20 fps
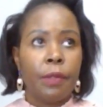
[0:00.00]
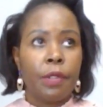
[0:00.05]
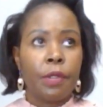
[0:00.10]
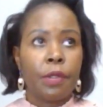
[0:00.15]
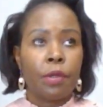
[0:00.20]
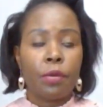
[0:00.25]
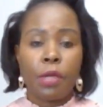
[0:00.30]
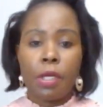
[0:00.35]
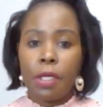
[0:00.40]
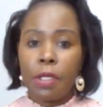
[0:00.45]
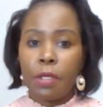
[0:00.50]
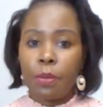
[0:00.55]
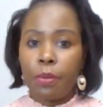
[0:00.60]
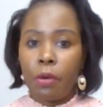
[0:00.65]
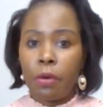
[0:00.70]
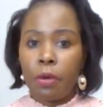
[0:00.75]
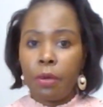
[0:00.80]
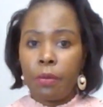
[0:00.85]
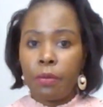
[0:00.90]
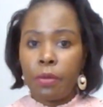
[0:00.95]
2 years
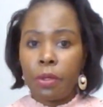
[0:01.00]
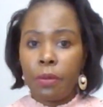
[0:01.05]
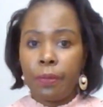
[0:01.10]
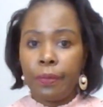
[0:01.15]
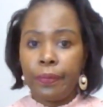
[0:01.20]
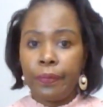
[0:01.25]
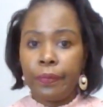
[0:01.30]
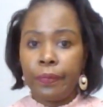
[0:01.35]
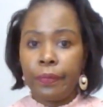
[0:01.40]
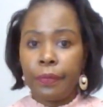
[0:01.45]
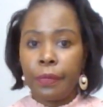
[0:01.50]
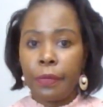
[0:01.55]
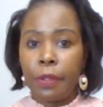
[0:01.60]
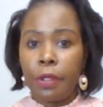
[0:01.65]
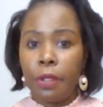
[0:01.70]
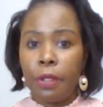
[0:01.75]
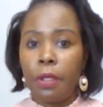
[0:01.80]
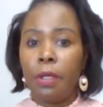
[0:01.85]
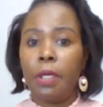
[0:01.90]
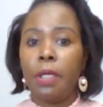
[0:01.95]
program too.
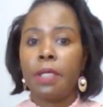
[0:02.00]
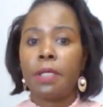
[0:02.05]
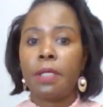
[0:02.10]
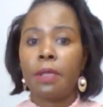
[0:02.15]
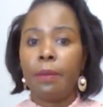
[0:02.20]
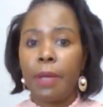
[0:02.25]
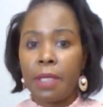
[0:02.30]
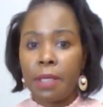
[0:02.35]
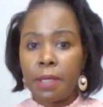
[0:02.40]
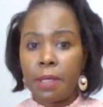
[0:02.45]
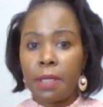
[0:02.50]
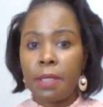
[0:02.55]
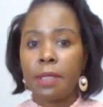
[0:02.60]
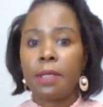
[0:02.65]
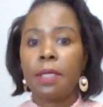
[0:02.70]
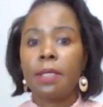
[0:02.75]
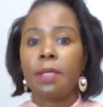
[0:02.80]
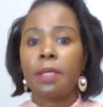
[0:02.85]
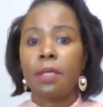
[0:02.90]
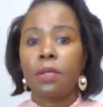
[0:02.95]
It's a master's.
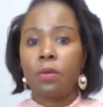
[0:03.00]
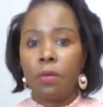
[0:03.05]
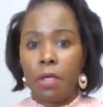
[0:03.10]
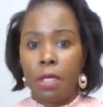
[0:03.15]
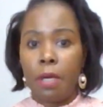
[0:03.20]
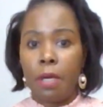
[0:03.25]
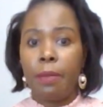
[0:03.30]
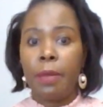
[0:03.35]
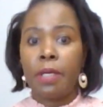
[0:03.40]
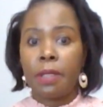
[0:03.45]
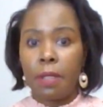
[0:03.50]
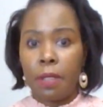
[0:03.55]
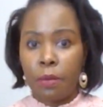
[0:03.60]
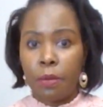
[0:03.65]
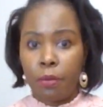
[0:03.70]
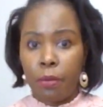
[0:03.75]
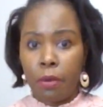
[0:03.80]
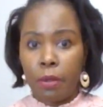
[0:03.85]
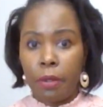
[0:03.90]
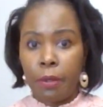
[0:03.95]
It's a 2 year master's
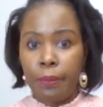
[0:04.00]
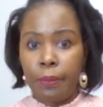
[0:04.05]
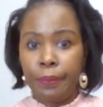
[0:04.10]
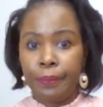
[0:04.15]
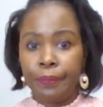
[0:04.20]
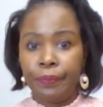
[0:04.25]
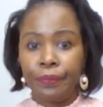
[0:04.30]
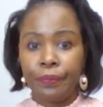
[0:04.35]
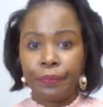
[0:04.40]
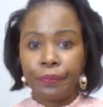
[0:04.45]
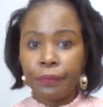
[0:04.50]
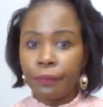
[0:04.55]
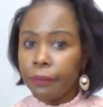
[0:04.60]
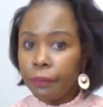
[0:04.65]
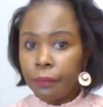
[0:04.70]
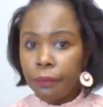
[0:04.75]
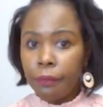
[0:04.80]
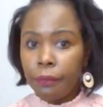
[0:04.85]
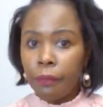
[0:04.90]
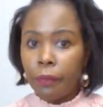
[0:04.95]
program.
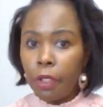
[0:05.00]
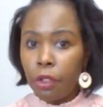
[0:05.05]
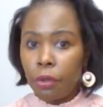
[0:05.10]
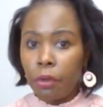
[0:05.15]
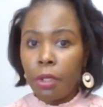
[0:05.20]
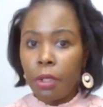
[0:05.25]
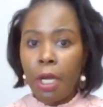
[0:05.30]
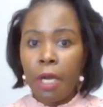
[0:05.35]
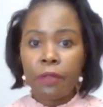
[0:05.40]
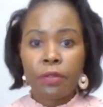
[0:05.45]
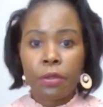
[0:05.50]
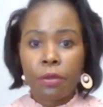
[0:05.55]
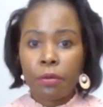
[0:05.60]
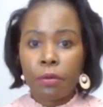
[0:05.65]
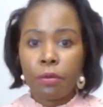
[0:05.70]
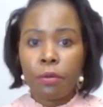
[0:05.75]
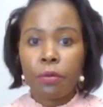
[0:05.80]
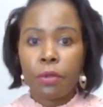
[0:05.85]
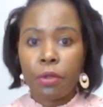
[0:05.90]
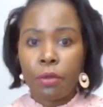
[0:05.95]
You don't have to
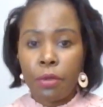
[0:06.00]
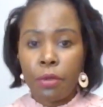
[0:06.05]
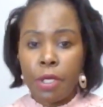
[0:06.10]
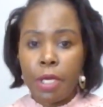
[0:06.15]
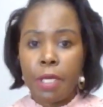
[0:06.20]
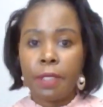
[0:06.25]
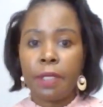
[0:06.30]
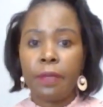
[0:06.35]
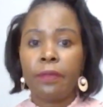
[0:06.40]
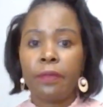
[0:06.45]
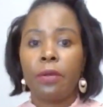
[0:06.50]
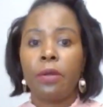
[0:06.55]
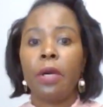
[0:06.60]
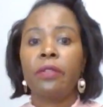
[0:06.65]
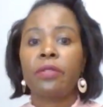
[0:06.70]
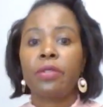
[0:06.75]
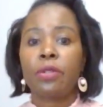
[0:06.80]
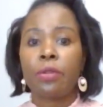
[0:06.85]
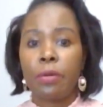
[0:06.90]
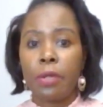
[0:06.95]
do 2 years. If you
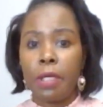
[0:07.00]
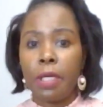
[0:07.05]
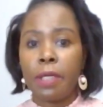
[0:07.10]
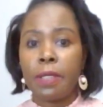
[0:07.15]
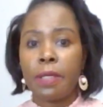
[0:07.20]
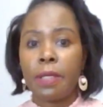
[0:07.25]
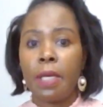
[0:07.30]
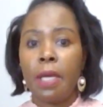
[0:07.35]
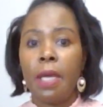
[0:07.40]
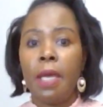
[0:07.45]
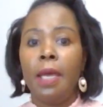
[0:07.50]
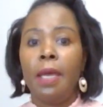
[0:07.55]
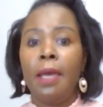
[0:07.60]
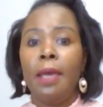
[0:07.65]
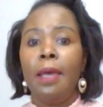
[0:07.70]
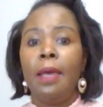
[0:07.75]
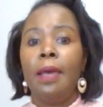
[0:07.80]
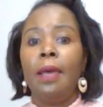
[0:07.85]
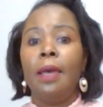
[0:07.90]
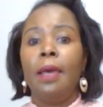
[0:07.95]
have 2 years,
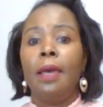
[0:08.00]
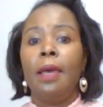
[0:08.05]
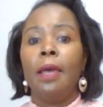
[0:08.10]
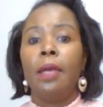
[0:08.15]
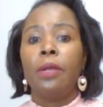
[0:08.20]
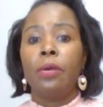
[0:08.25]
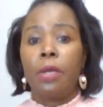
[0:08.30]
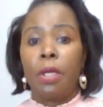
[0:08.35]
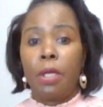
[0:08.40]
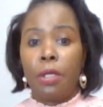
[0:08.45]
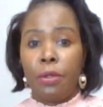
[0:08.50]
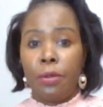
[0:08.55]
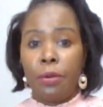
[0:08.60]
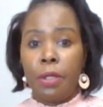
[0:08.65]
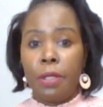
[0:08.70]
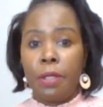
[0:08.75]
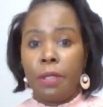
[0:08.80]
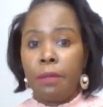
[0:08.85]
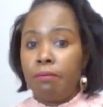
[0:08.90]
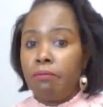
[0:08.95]
you can do
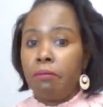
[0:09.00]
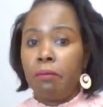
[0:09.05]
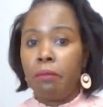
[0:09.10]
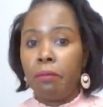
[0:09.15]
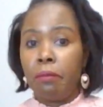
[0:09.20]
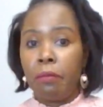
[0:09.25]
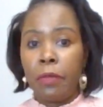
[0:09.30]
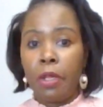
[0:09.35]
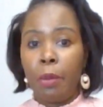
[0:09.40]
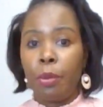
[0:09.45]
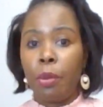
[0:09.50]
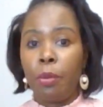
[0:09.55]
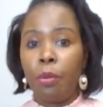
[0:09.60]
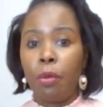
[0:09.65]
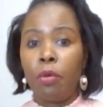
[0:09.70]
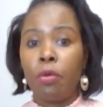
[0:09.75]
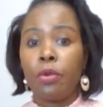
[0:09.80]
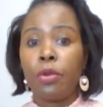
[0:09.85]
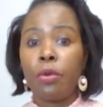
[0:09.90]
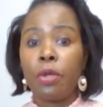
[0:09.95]
it. There are people
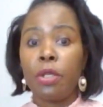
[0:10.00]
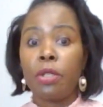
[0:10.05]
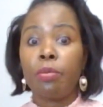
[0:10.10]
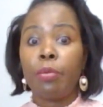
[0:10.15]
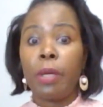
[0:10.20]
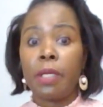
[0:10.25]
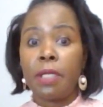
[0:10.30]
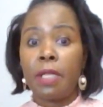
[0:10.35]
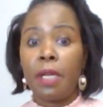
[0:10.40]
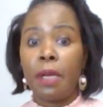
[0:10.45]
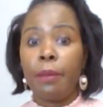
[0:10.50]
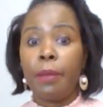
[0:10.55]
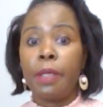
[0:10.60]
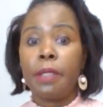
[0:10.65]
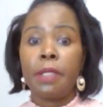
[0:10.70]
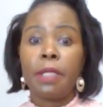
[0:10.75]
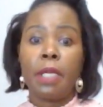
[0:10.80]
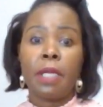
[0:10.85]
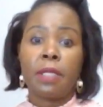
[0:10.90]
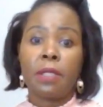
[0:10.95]
who do it part time and
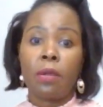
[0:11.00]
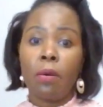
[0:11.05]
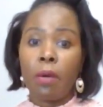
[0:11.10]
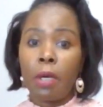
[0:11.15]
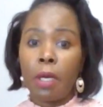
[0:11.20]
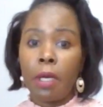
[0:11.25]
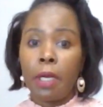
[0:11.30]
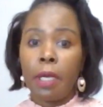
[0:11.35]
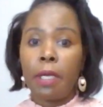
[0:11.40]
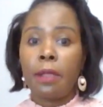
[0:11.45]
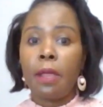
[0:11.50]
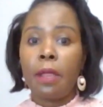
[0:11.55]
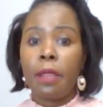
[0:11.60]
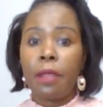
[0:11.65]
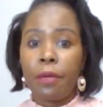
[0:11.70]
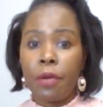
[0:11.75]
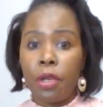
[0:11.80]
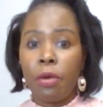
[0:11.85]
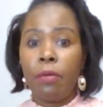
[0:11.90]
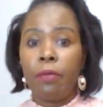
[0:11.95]
it takes longer, either
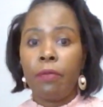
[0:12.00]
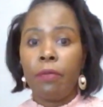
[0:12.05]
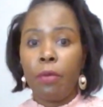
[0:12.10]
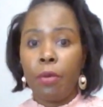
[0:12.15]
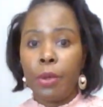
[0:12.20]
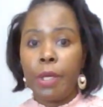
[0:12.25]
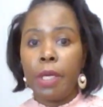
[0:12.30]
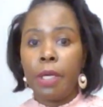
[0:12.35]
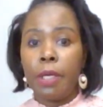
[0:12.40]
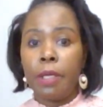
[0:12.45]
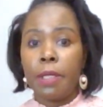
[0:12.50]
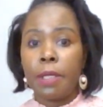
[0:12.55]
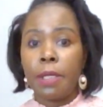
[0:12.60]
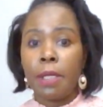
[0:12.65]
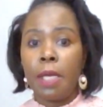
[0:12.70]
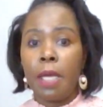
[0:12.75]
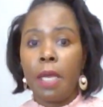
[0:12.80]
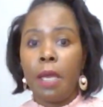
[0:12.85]
3 or 4 years.